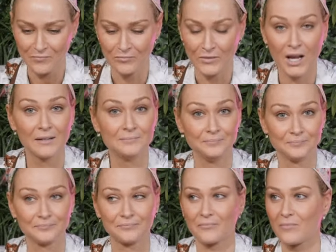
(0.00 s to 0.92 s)
Oh my
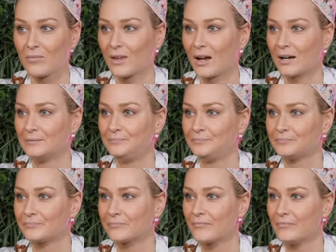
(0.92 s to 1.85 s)
God, you just
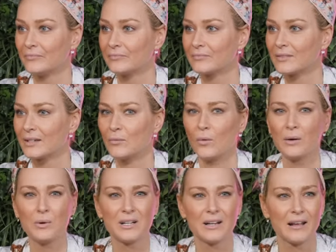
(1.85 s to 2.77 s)
tasted it? Why
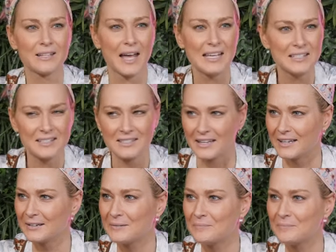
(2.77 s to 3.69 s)
wouldn't I taste it?